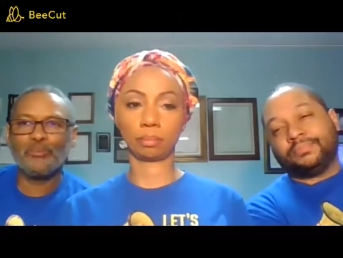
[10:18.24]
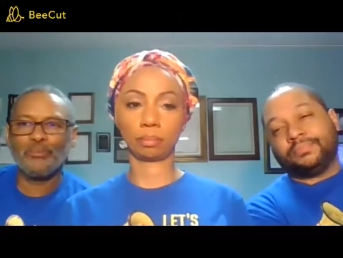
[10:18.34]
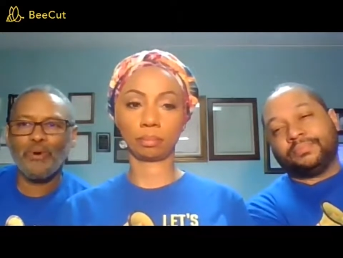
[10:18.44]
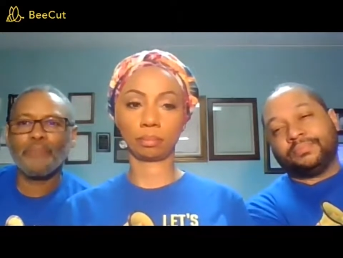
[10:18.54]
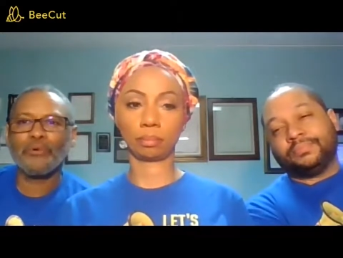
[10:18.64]

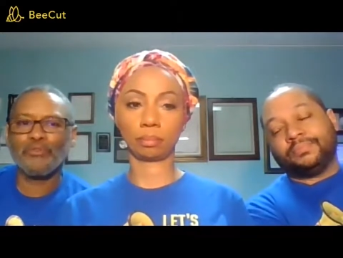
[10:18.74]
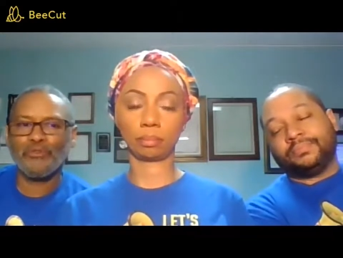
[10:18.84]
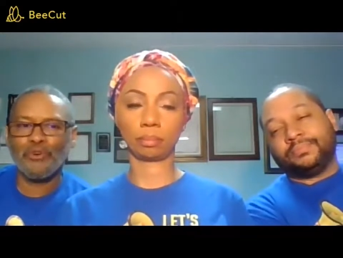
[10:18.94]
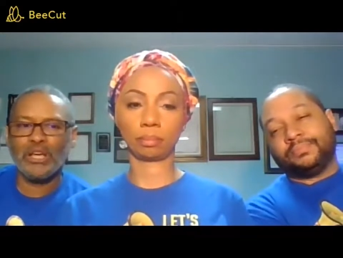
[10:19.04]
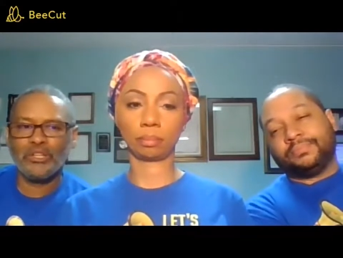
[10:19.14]

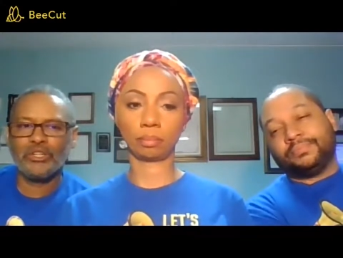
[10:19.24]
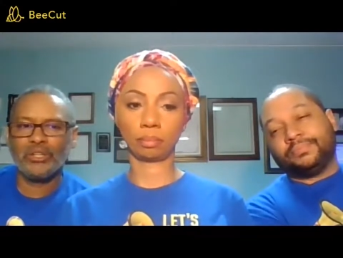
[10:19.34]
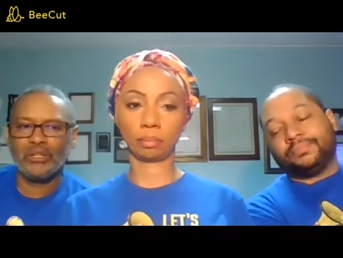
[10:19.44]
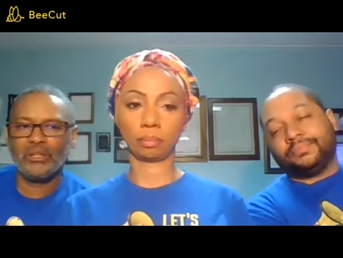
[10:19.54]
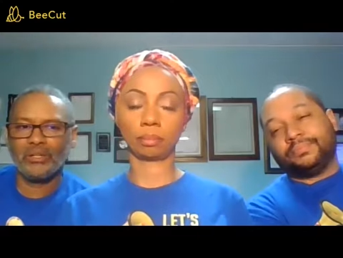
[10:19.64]

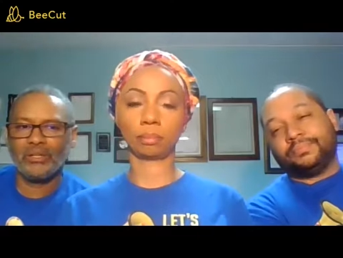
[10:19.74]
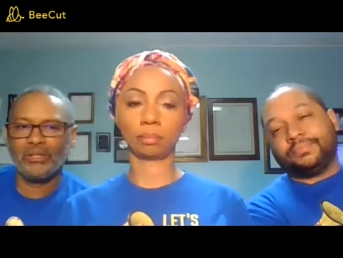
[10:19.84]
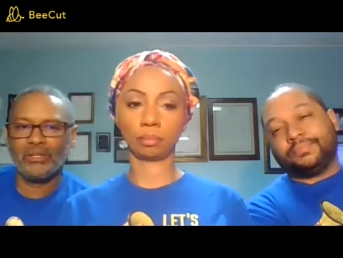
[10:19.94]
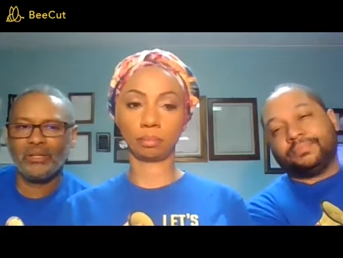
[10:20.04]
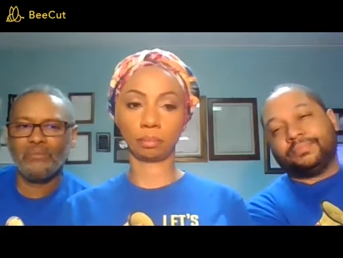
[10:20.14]
Speaker 1: preparation
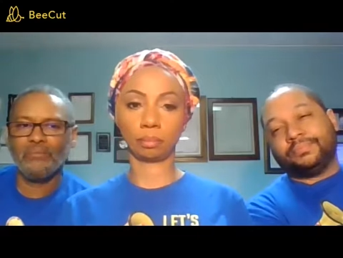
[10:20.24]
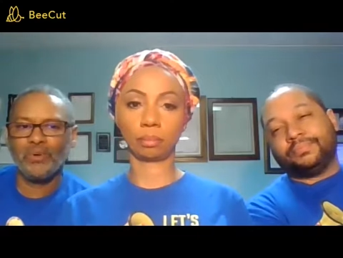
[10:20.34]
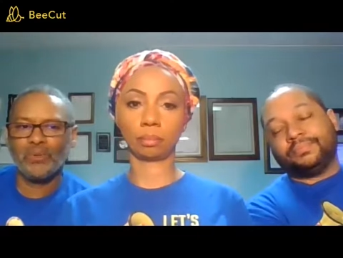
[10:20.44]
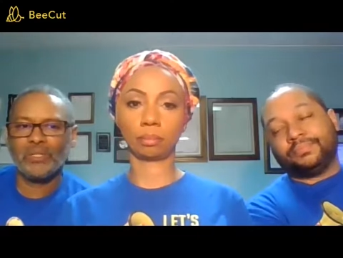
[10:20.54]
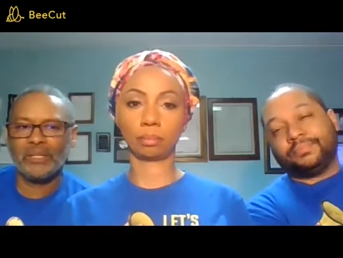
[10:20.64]
mm-hmm. in
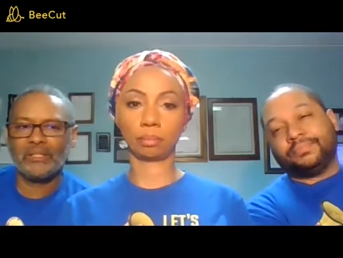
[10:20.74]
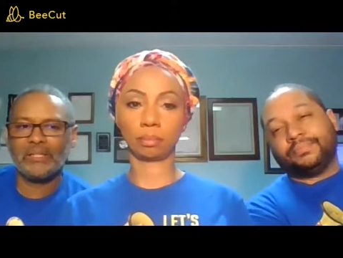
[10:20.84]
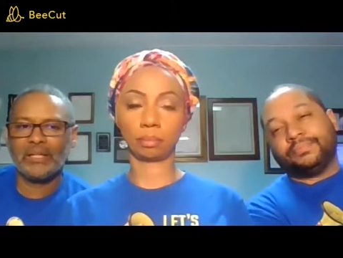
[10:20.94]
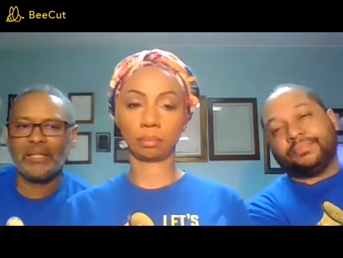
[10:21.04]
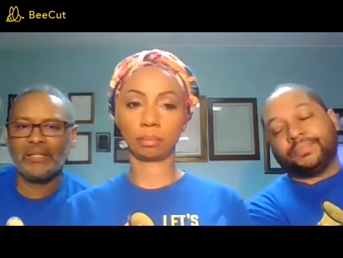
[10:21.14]
most things
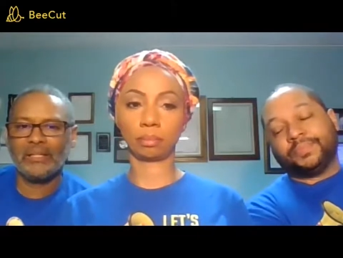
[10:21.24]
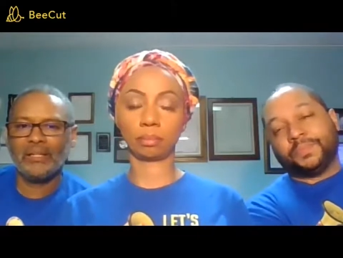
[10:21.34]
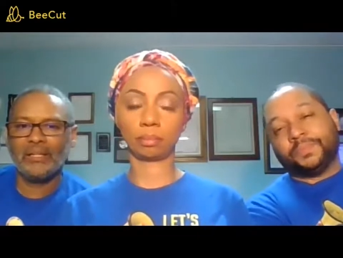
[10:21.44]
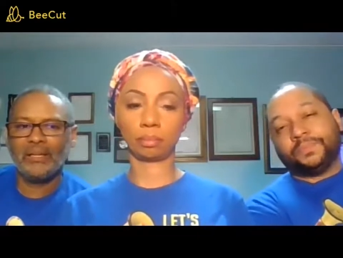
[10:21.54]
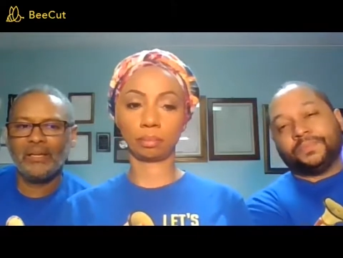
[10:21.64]
that he did
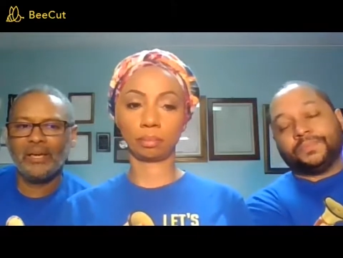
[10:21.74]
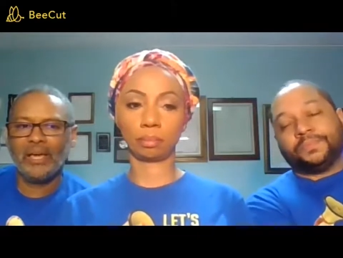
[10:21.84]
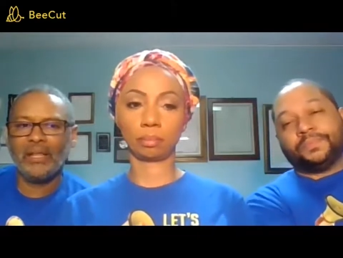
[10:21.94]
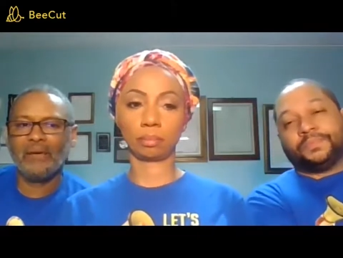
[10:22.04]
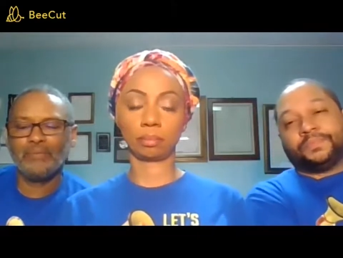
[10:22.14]

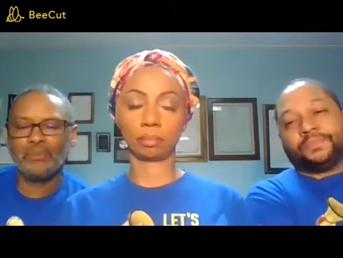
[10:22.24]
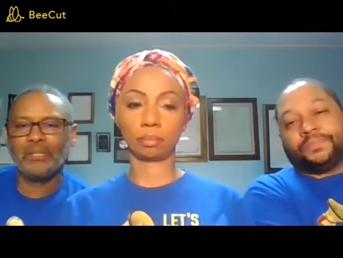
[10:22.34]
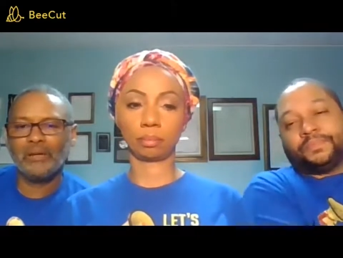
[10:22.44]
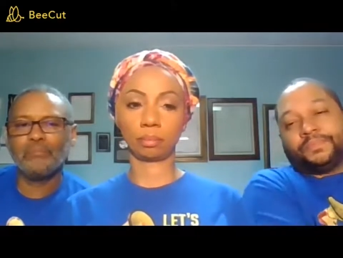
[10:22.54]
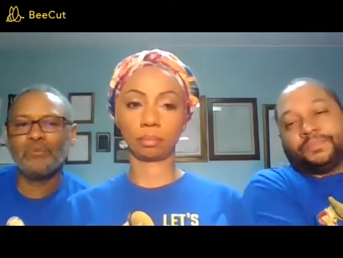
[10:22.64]
enabled
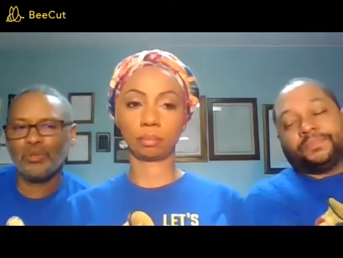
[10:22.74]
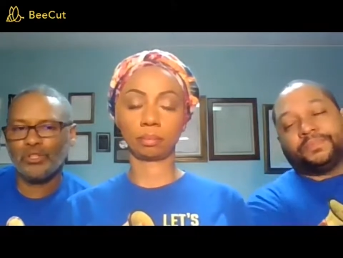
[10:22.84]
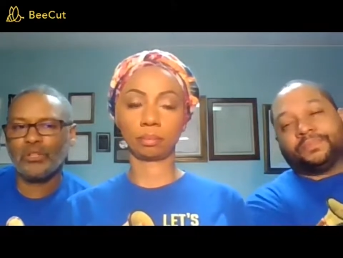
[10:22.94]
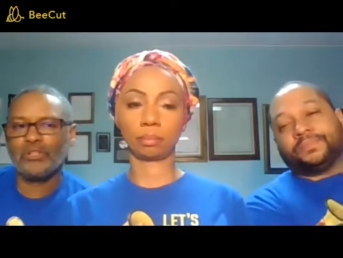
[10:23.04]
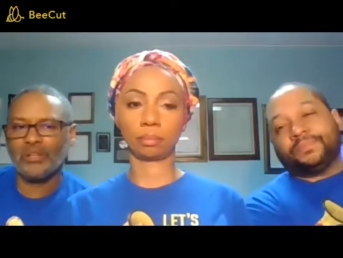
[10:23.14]
him to
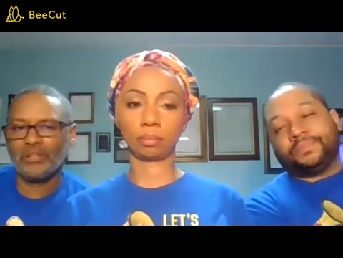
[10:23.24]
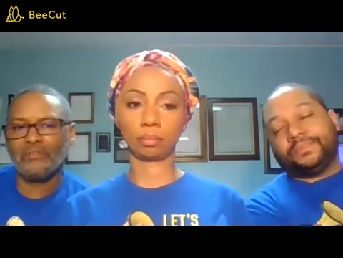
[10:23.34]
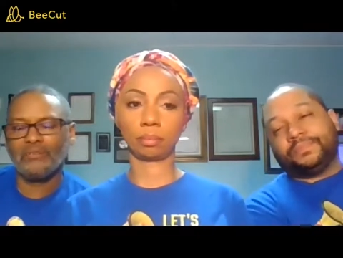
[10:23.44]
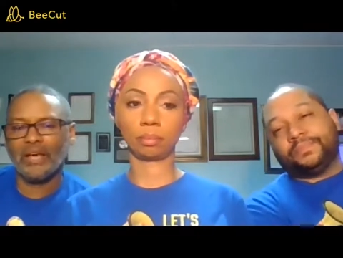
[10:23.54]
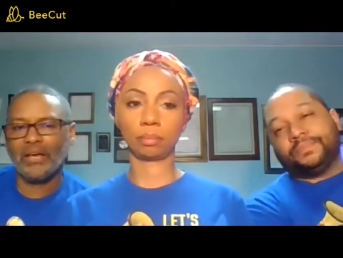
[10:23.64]
adjust on the
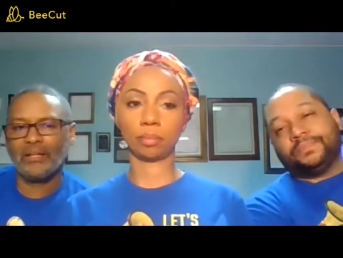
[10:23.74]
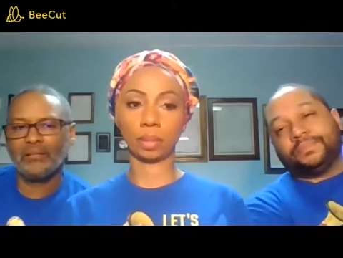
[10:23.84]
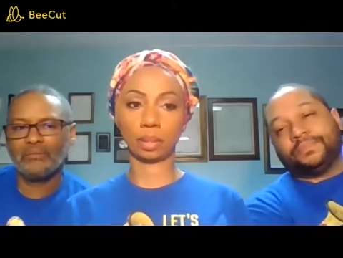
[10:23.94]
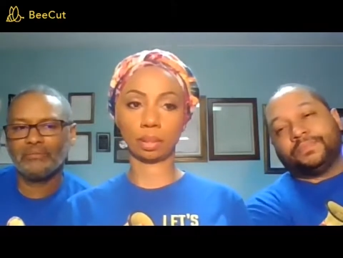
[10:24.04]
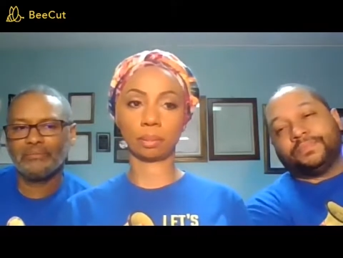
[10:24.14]
fly.
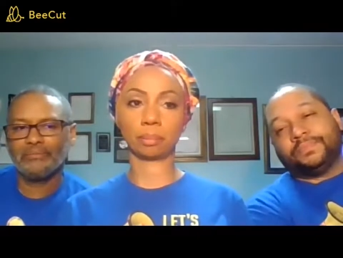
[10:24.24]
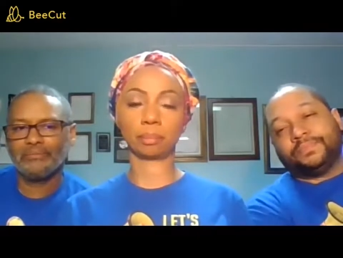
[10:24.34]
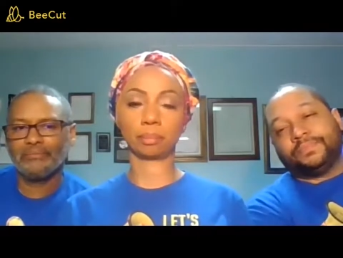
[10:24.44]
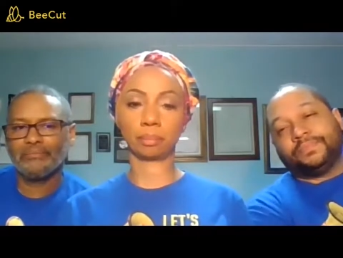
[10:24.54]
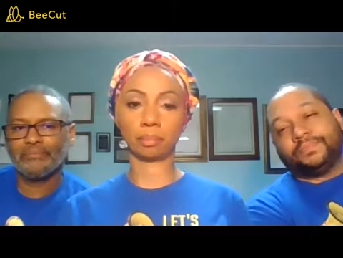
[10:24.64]
Speaker 2: Yeah,
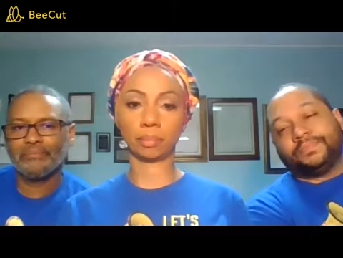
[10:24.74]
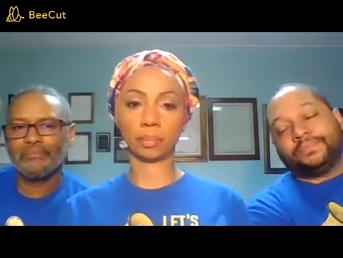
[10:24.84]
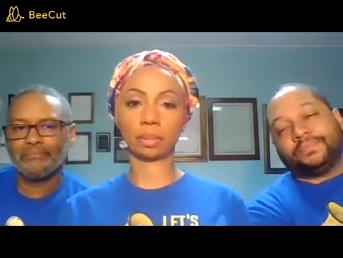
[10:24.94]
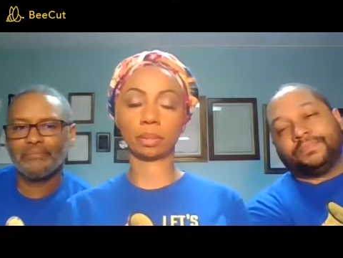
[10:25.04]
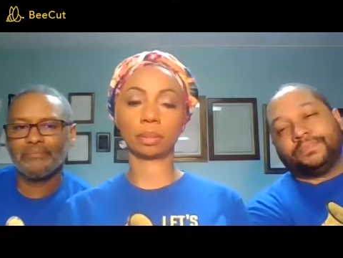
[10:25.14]

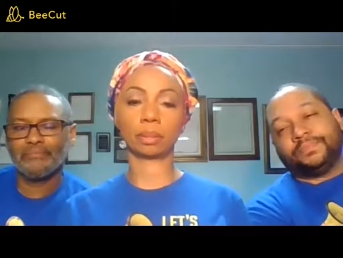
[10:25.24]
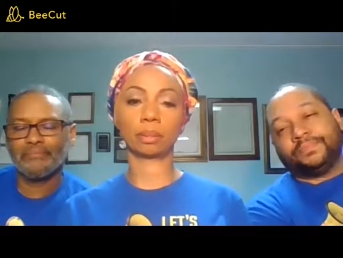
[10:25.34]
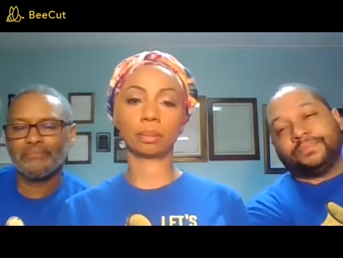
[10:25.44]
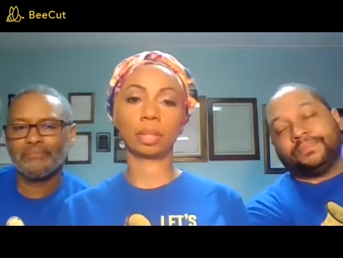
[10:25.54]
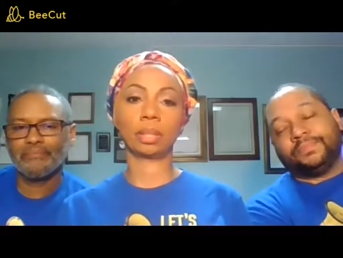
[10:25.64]
that's good.
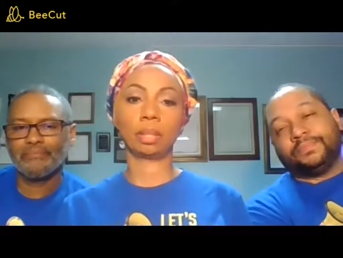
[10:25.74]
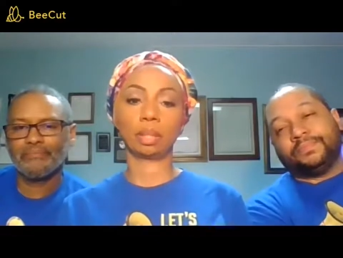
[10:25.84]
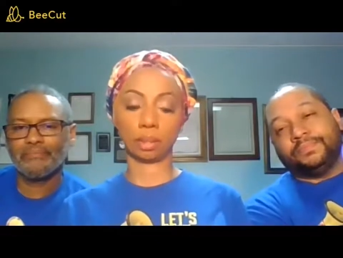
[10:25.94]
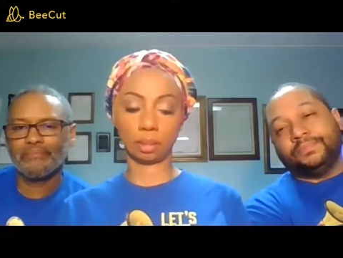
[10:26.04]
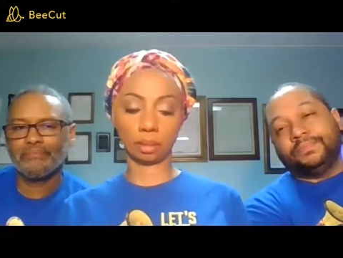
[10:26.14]

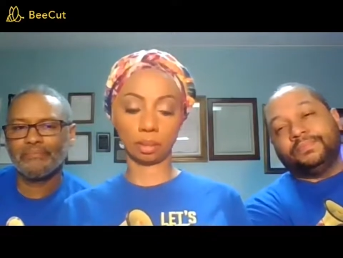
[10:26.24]
That's good